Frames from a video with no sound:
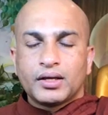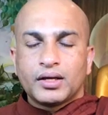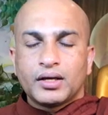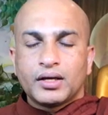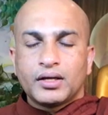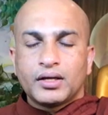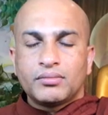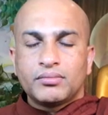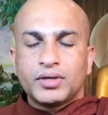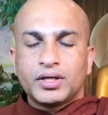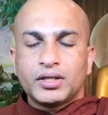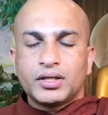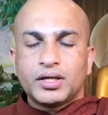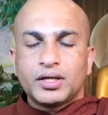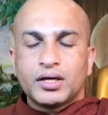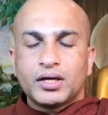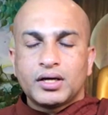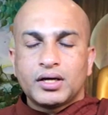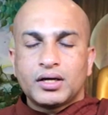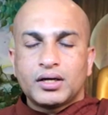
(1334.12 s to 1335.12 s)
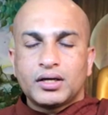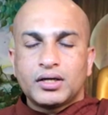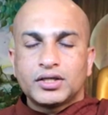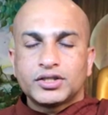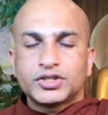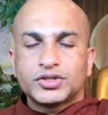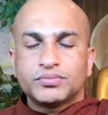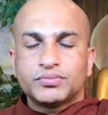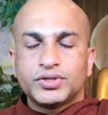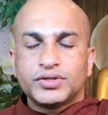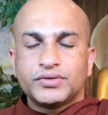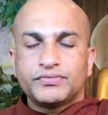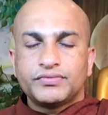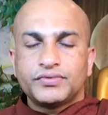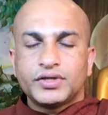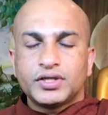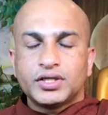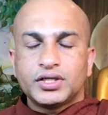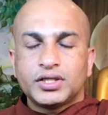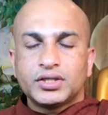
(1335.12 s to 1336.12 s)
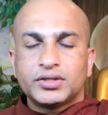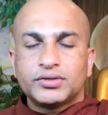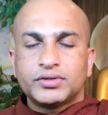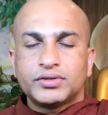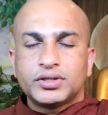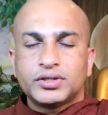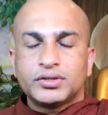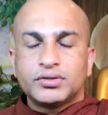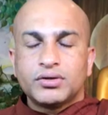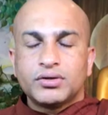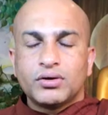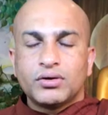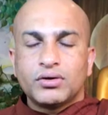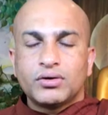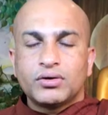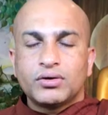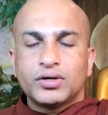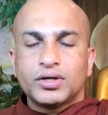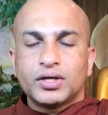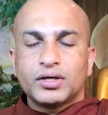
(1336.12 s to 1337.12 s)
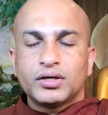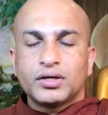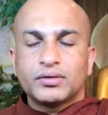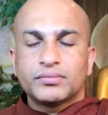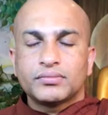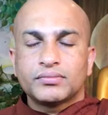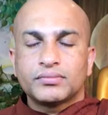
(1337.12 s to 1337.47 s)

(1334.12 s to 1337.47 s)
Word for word: And may their hearts be filled with joy.